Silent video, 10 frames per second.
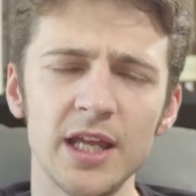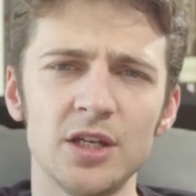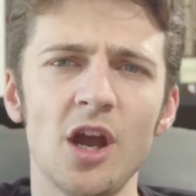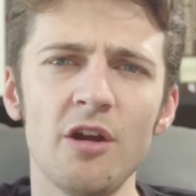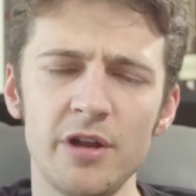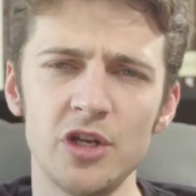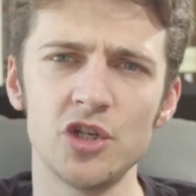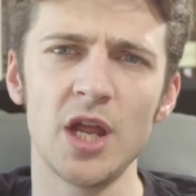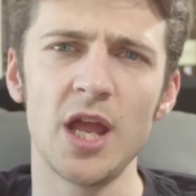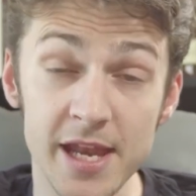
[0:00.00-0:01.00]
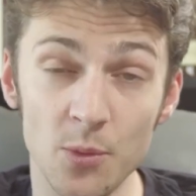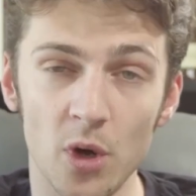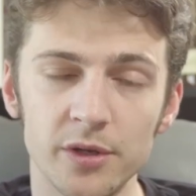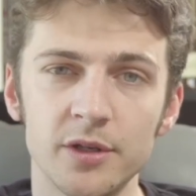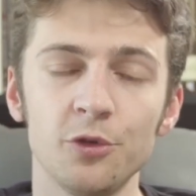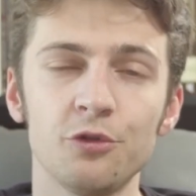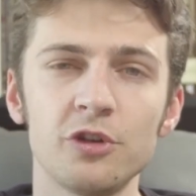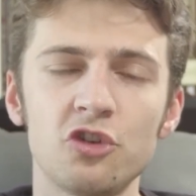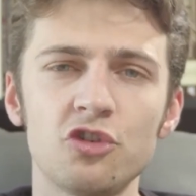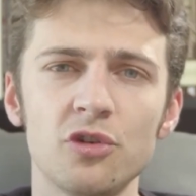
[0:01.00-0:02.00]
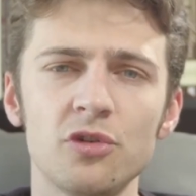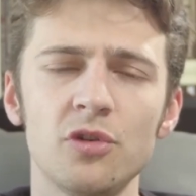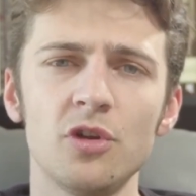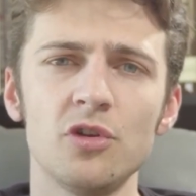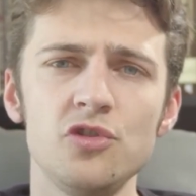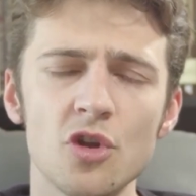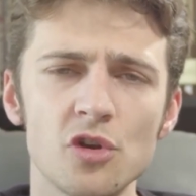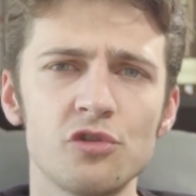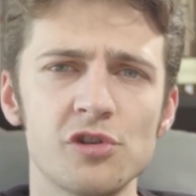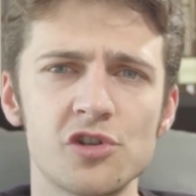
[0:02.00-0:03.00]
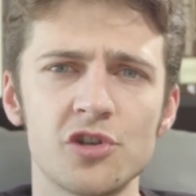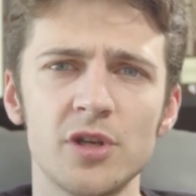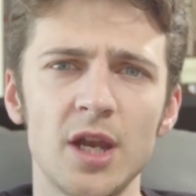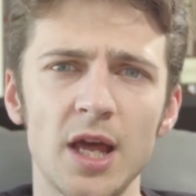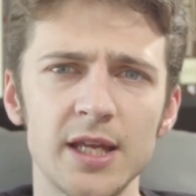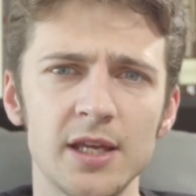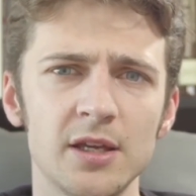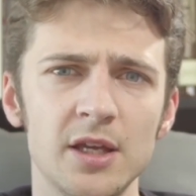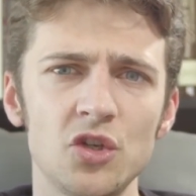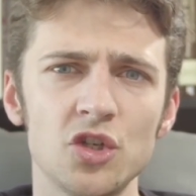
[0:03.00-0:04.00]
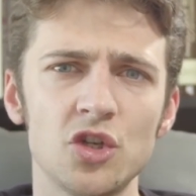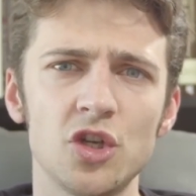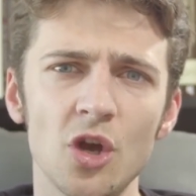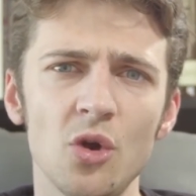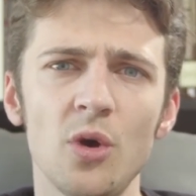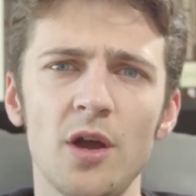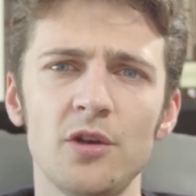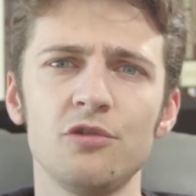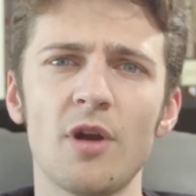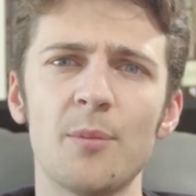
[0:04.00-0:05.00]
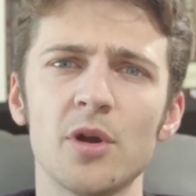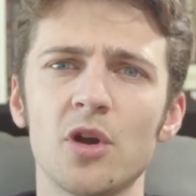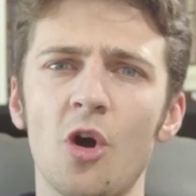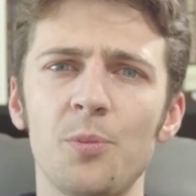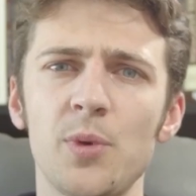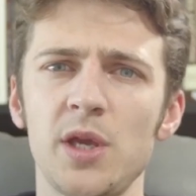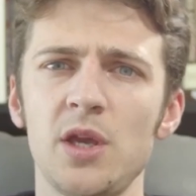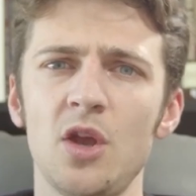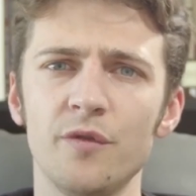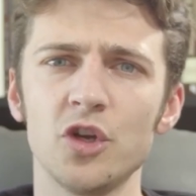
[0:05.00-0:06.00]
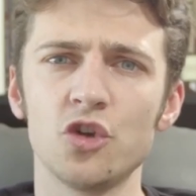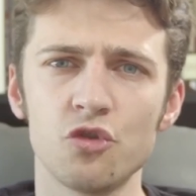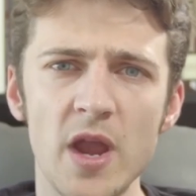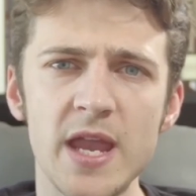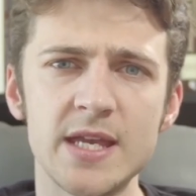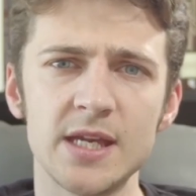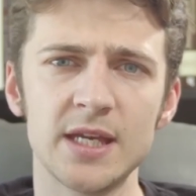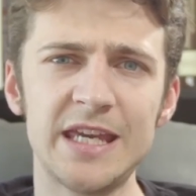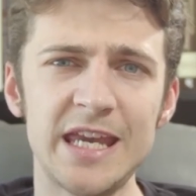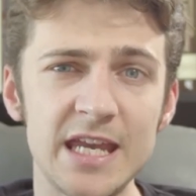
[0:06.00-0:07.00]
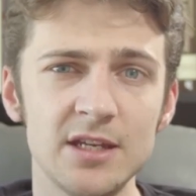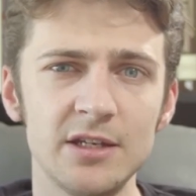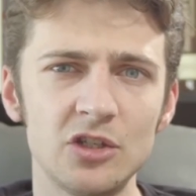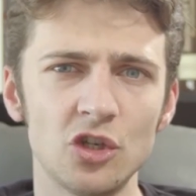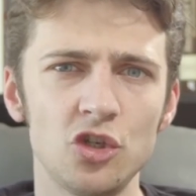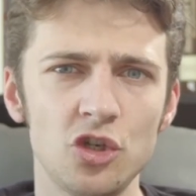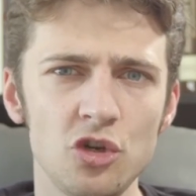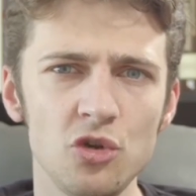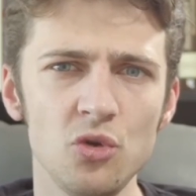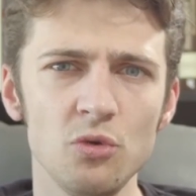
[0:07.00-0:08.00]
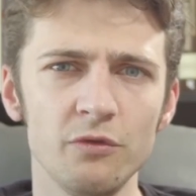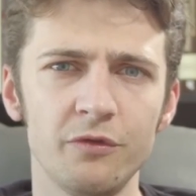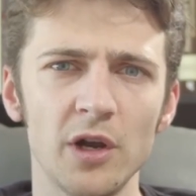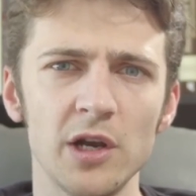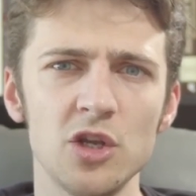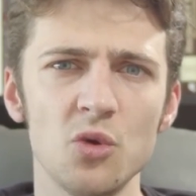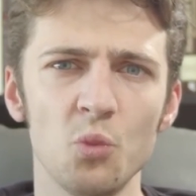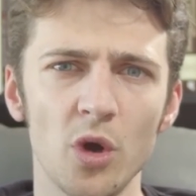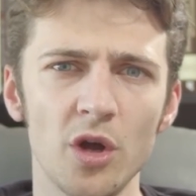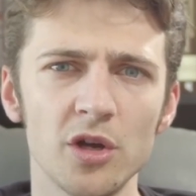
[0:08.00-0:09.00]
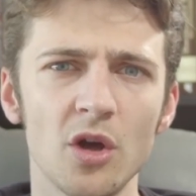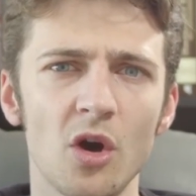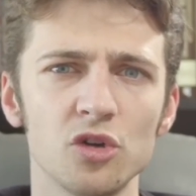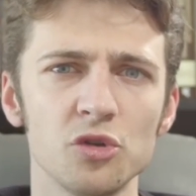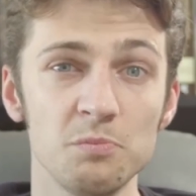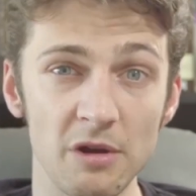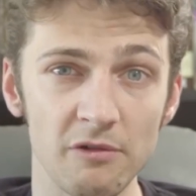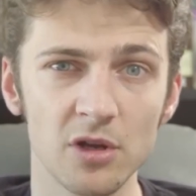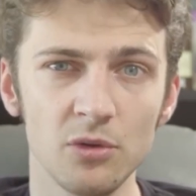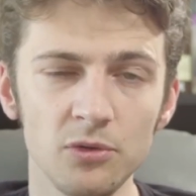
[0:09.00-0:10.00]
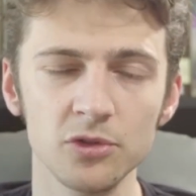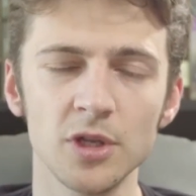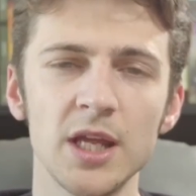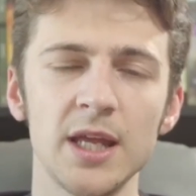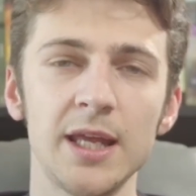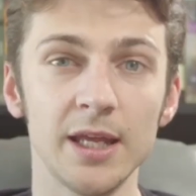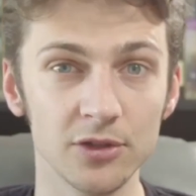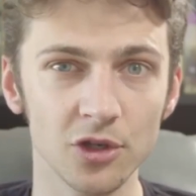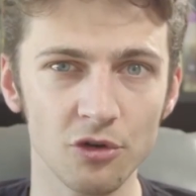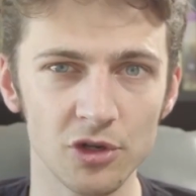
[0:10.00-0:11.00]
encourage anyone, Christian, non-Christian alike, to go and grab a copy of Craig Keener's 2-volume work on miracles. He is a